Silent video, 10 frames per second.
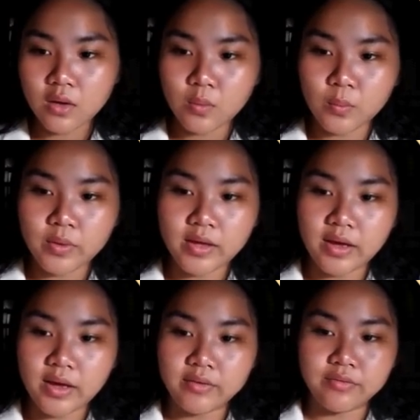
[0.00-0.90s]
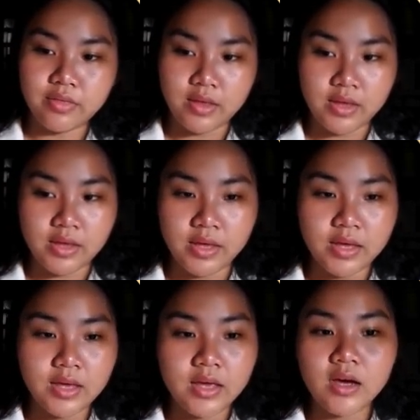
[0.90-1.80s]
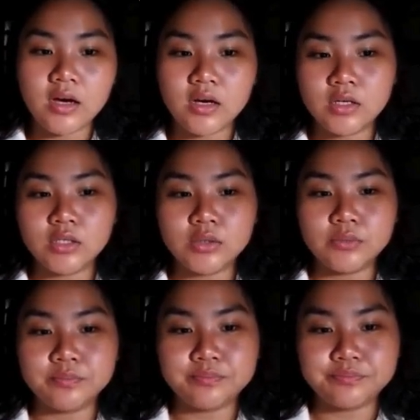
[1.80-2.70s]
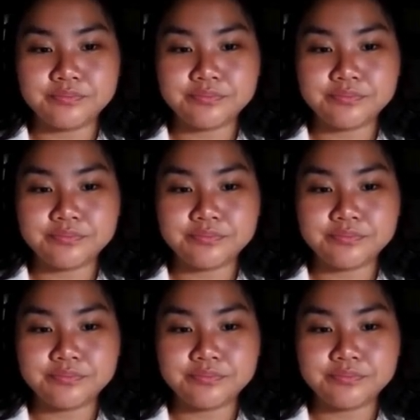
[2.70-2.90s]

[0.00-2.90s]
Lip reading: we have the um,